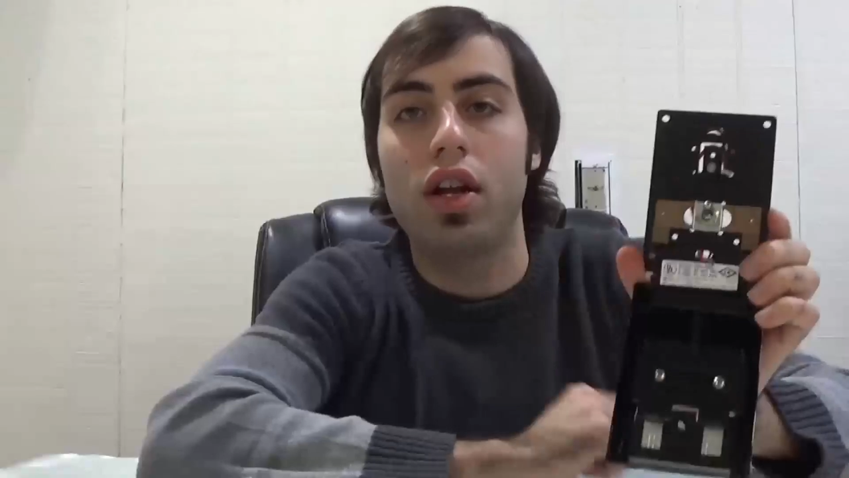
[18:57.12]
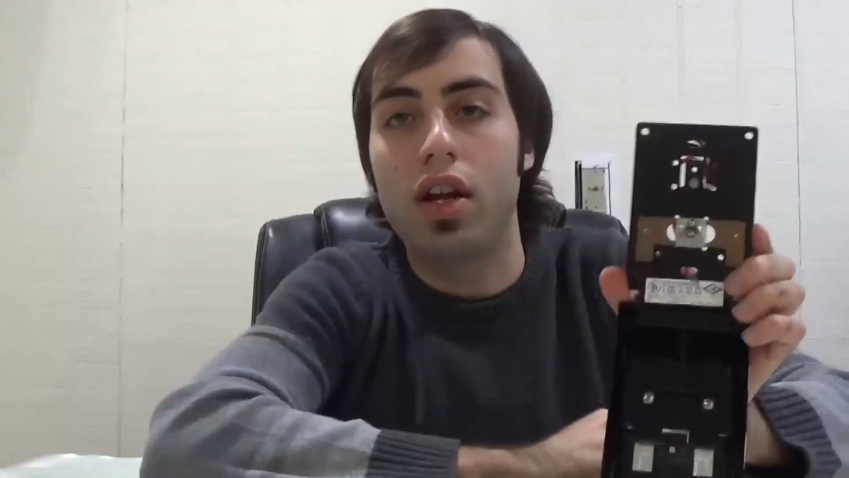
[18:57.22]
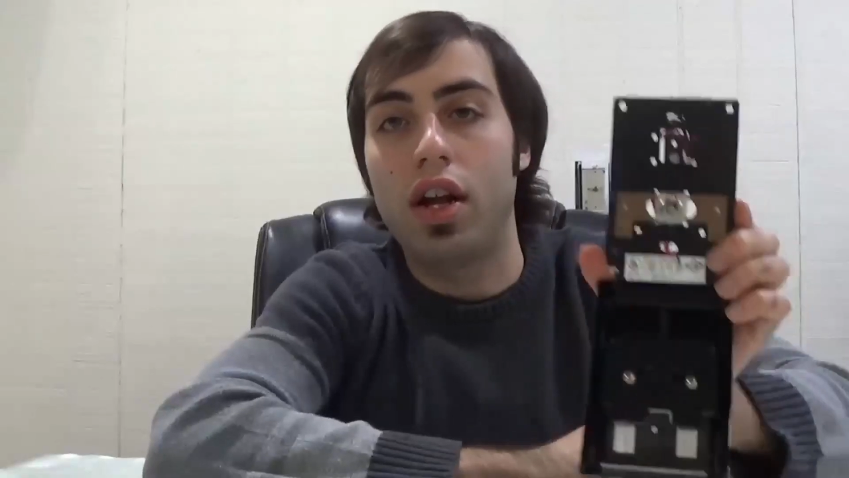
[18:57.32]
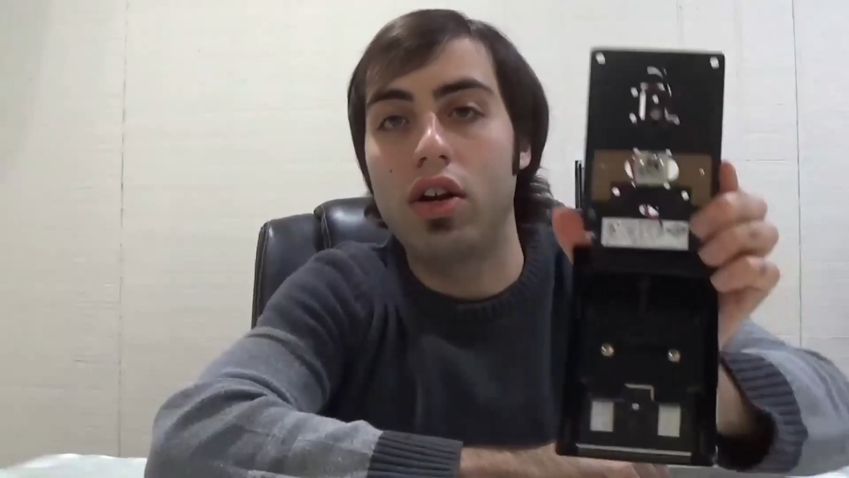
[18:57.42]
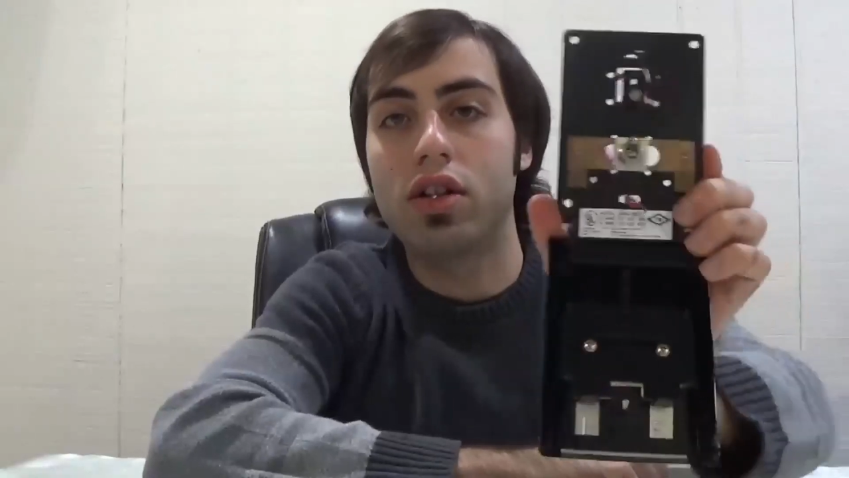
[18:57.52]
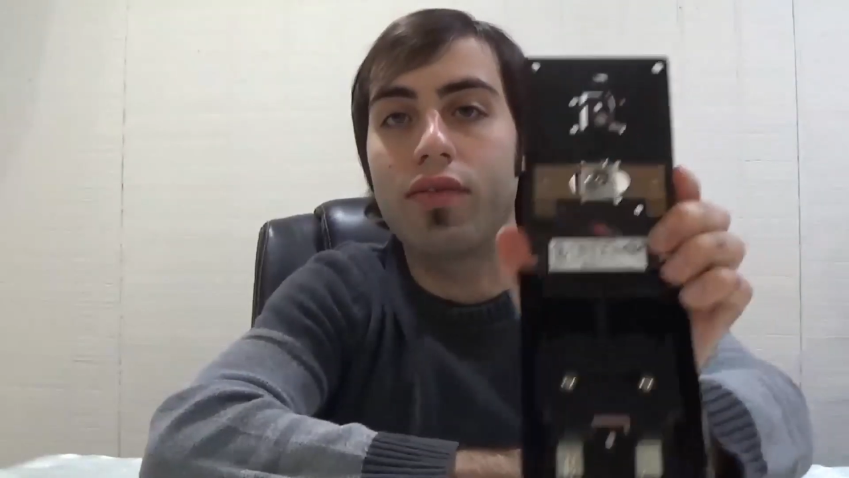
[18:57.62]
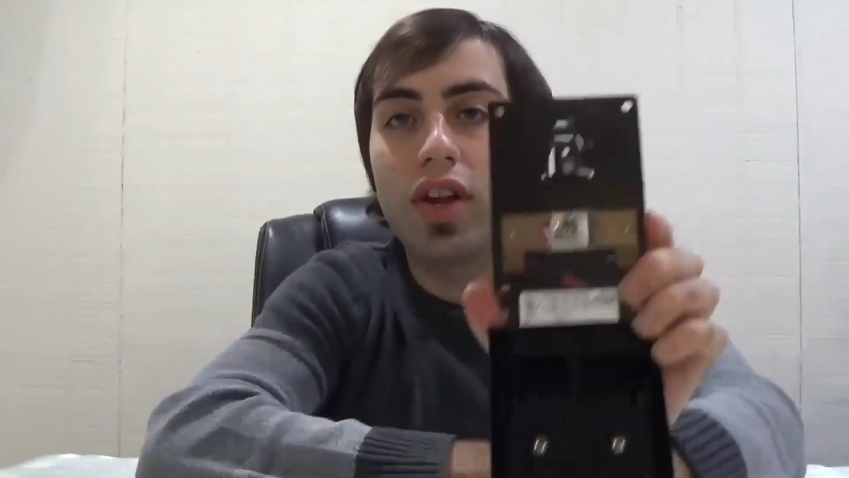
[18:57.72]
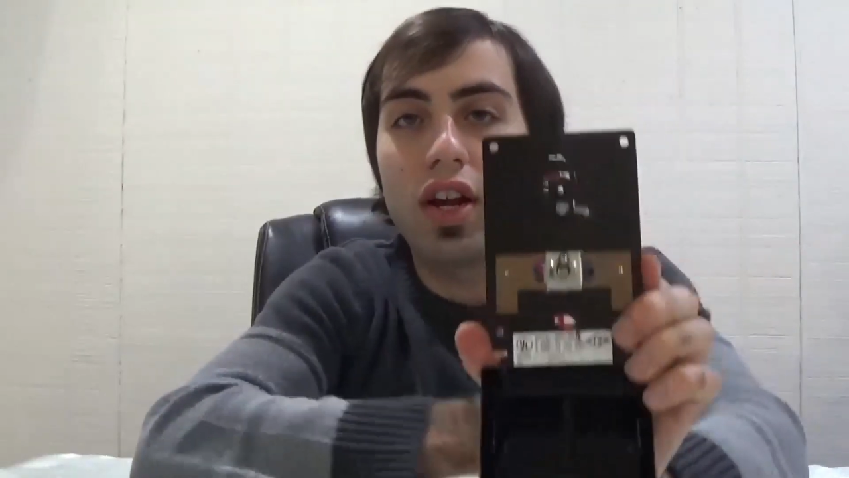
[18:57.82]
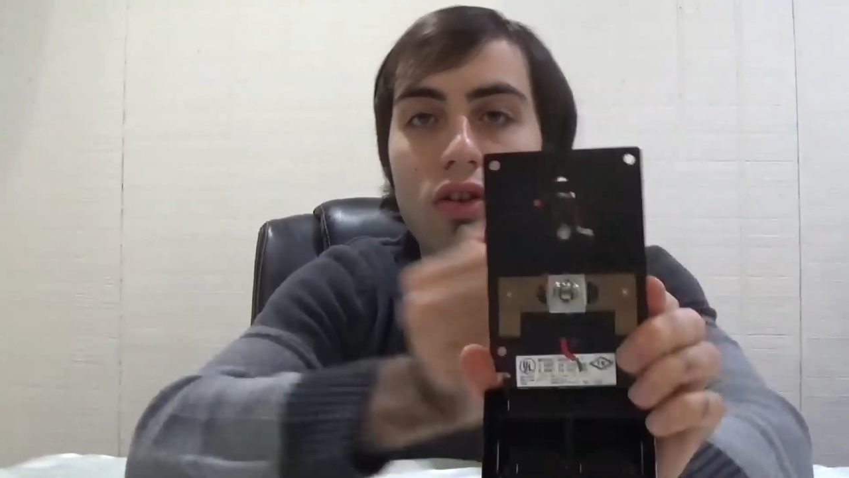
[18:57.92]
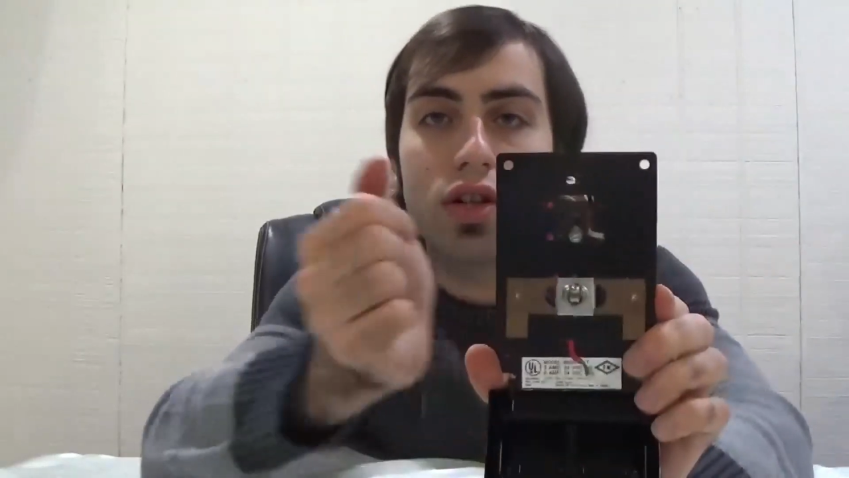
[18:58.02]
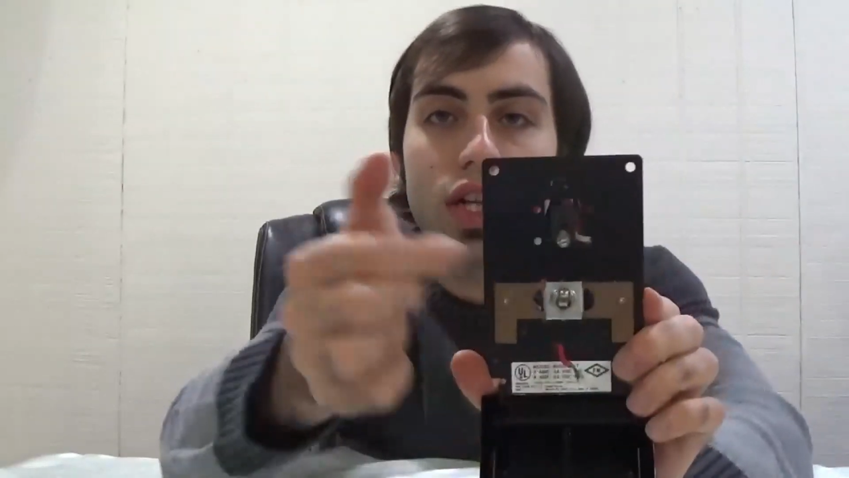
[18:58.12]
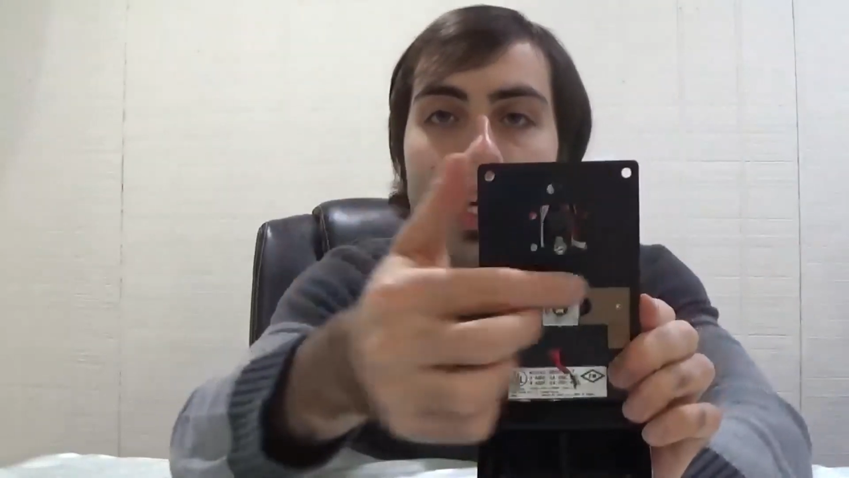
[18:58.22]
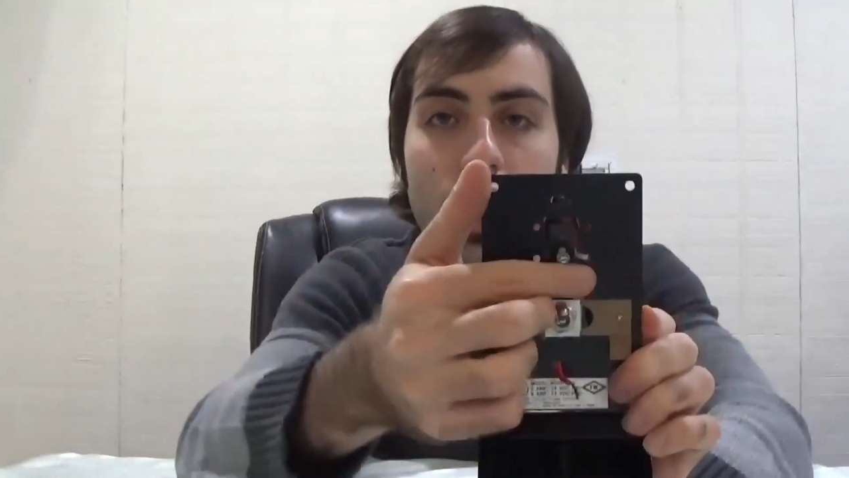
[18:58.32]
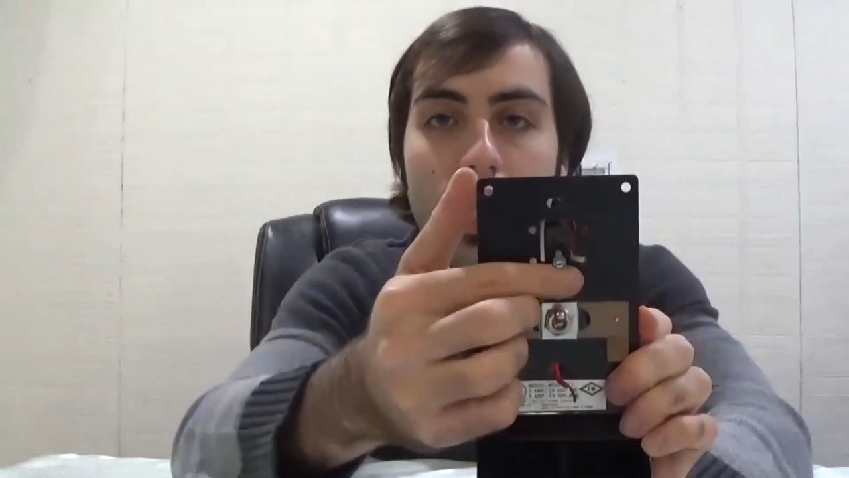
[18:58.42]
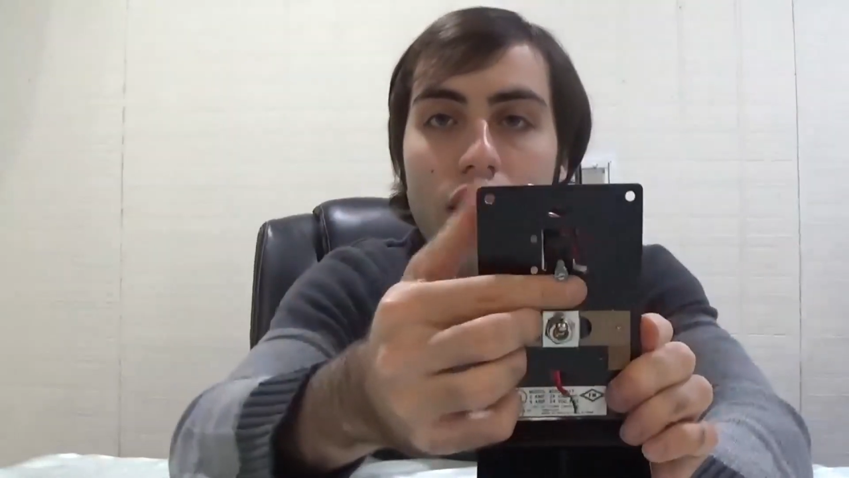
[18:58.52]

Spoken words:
Here's something interesting.